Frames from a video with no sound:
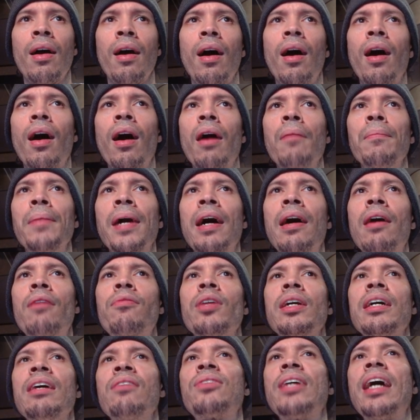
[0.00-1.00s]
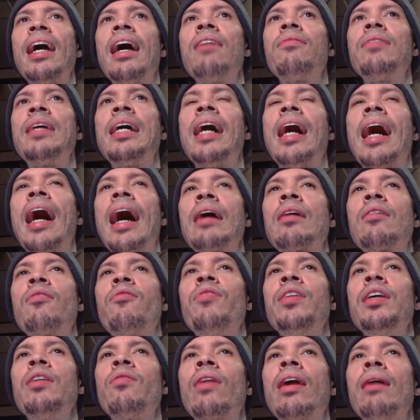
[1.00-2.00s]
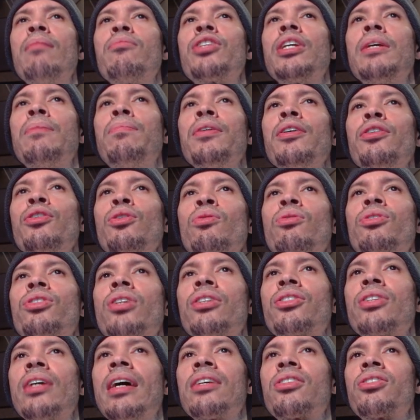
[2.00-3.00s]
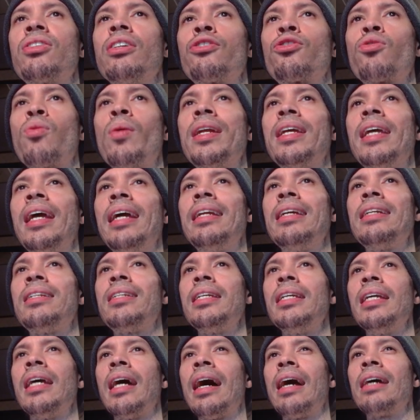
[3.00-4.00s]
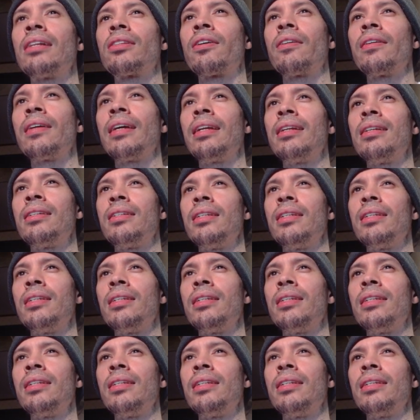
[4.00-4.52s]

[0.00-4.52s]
Um, however, if they have a higher VRAM GPU, such as the 2080 Ti and 3080